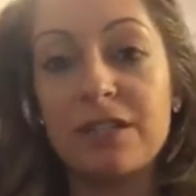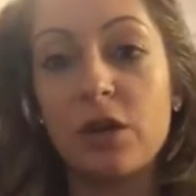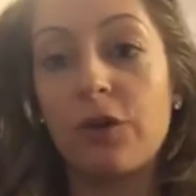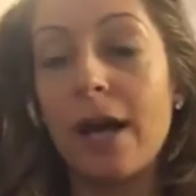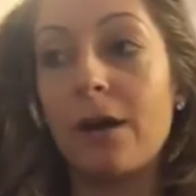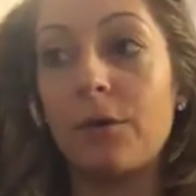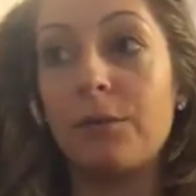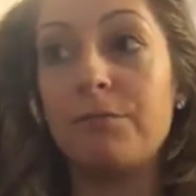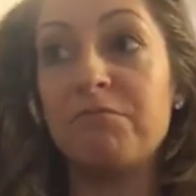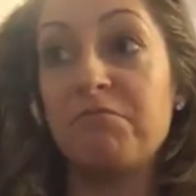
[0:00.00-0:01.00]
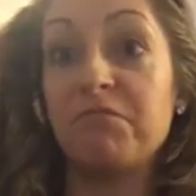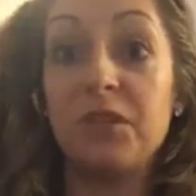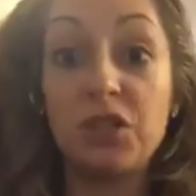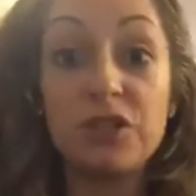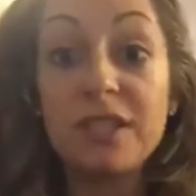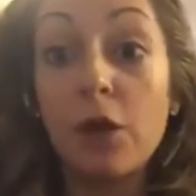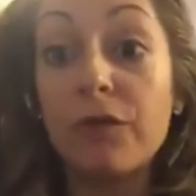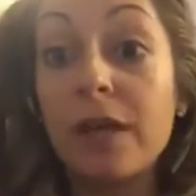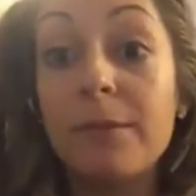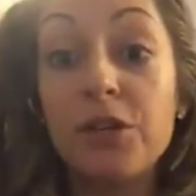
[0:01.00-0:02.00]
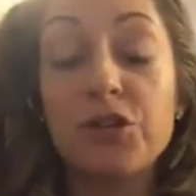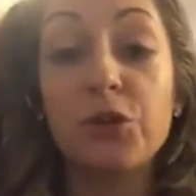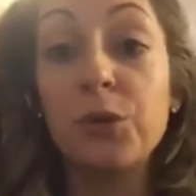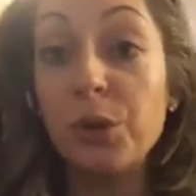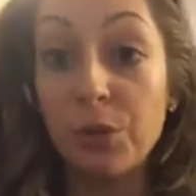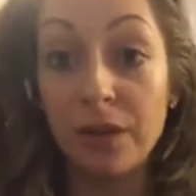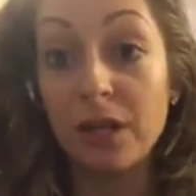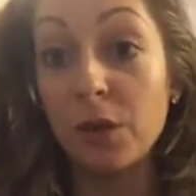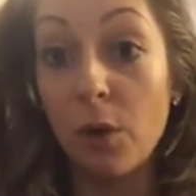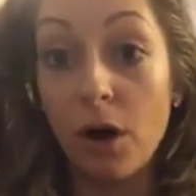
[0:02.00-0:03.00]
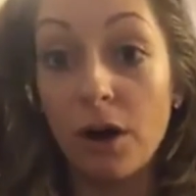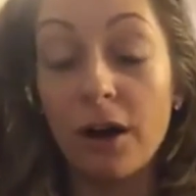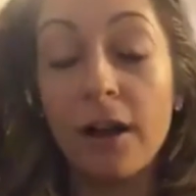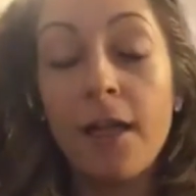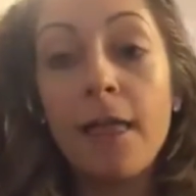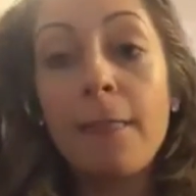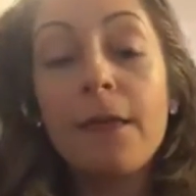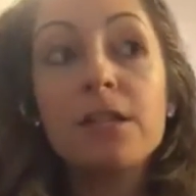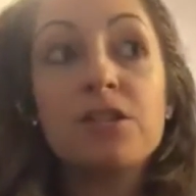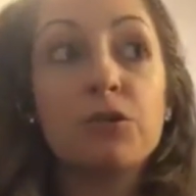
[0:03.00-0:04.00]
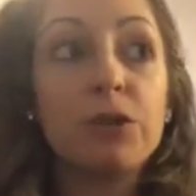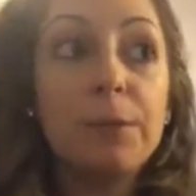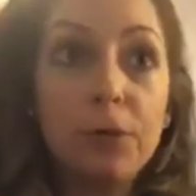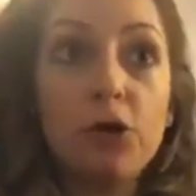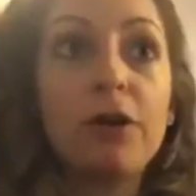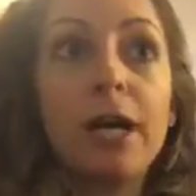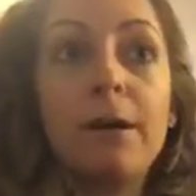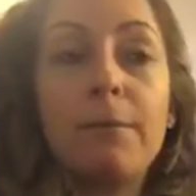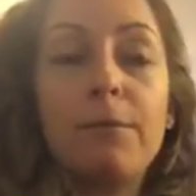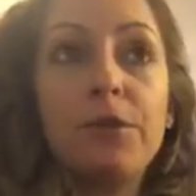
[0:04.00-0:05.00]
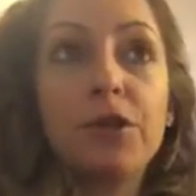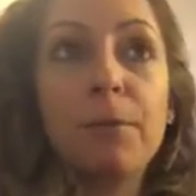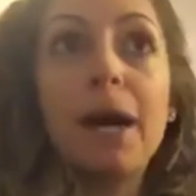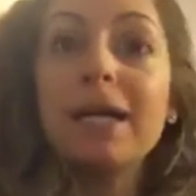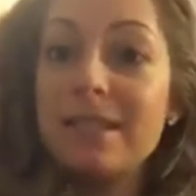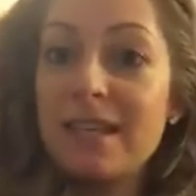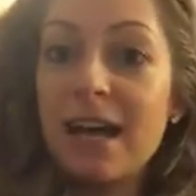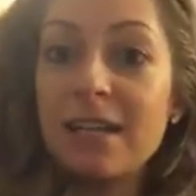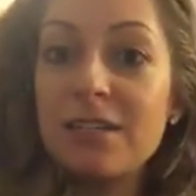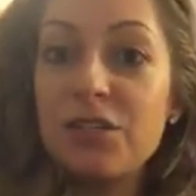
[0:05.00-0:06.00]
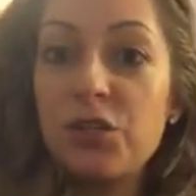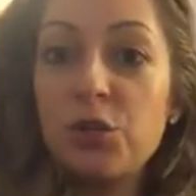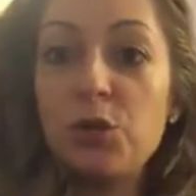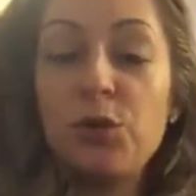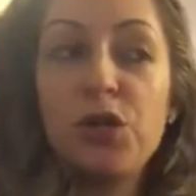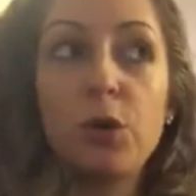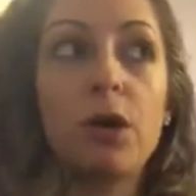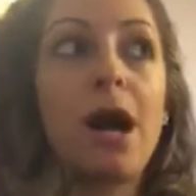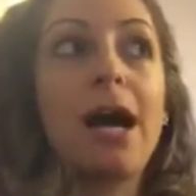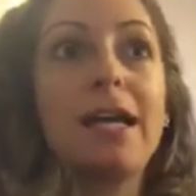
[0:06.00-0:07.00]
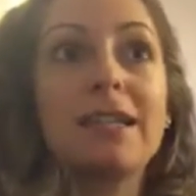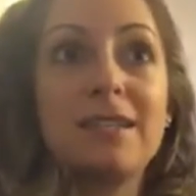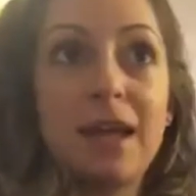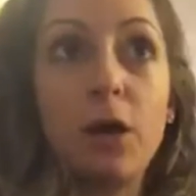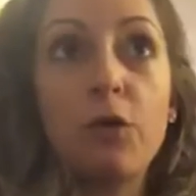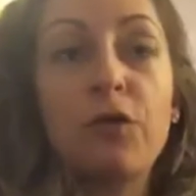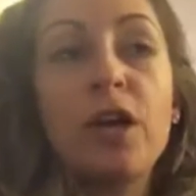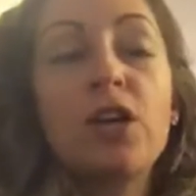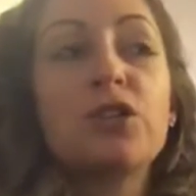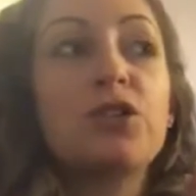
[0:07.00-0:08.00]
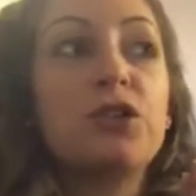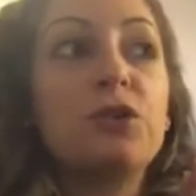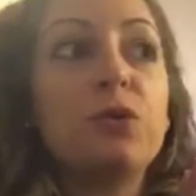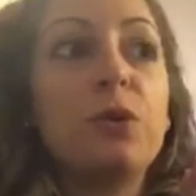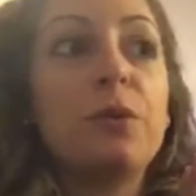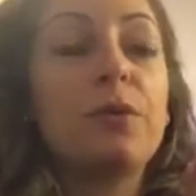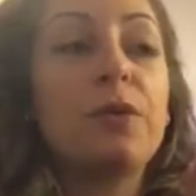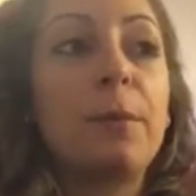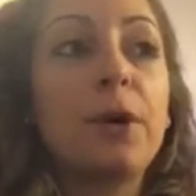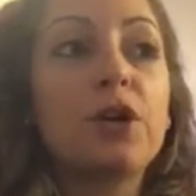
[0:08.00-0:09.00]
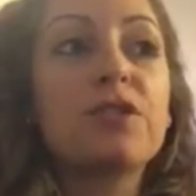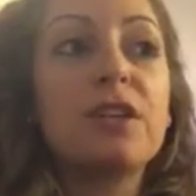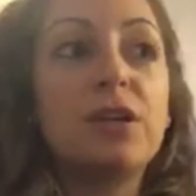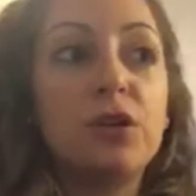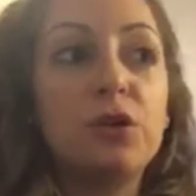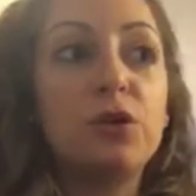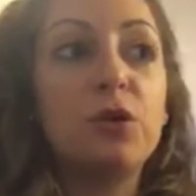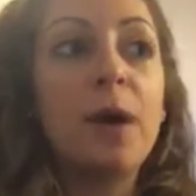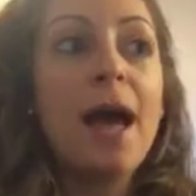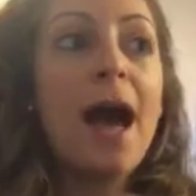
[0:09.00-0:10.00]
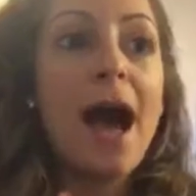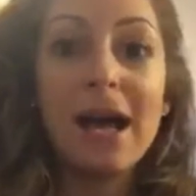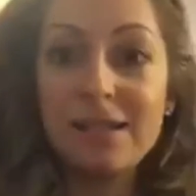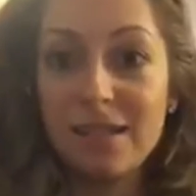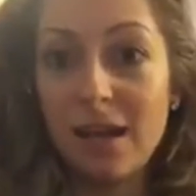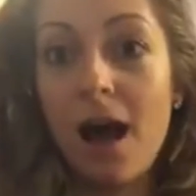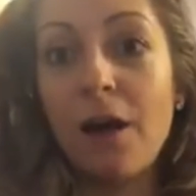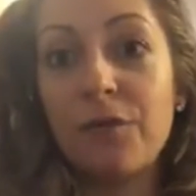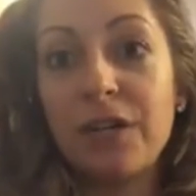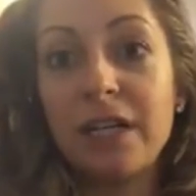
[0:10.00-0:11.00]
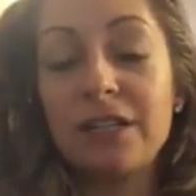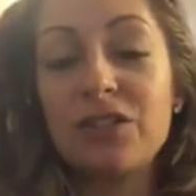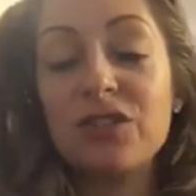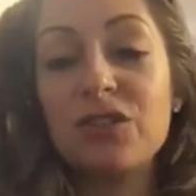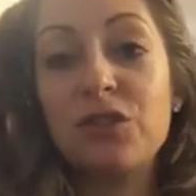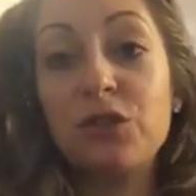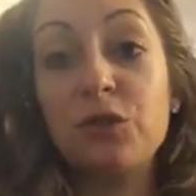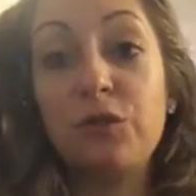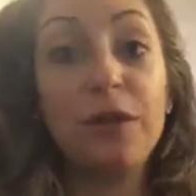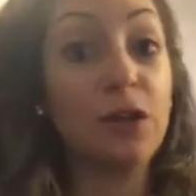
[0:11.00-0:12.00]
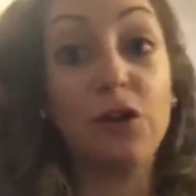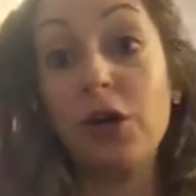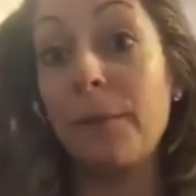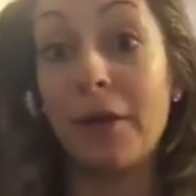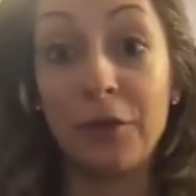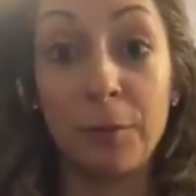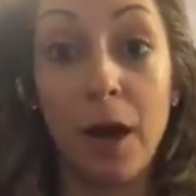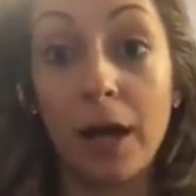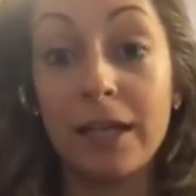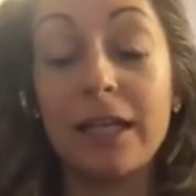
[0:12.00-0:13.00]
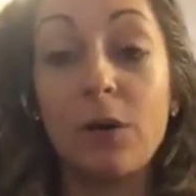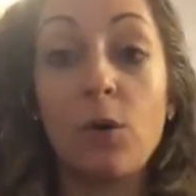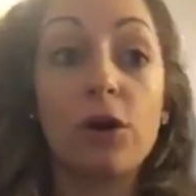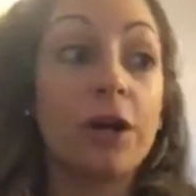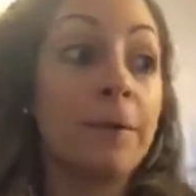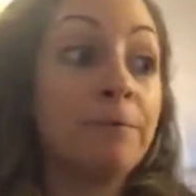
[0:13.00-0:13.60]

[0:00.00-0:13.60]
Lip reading: around your self-image or who you think you are, to reprogram your mindset to your highest self, to the person who has the confidence to feel good about their body, or